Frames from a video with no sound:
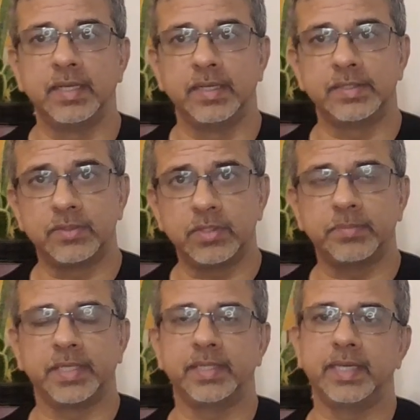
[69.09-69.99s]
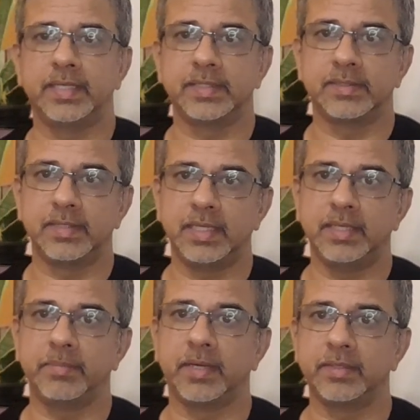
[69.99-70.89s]
It's not about that. It's really
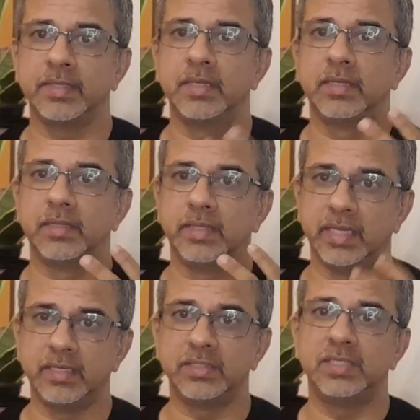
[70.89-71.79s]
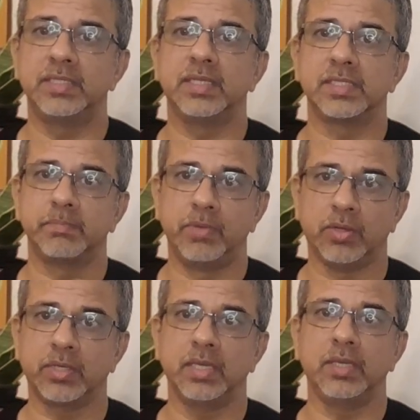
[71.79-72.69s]
about the energy that's
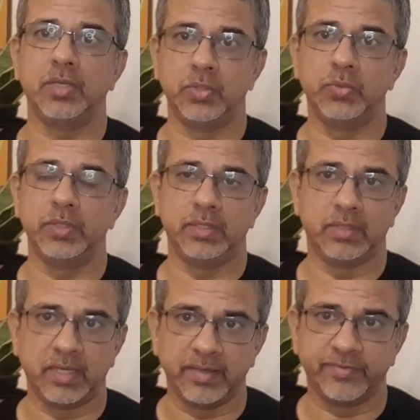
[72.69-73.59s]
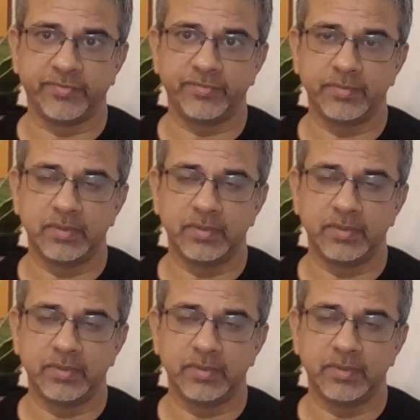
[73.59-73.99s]
blocking you in your life,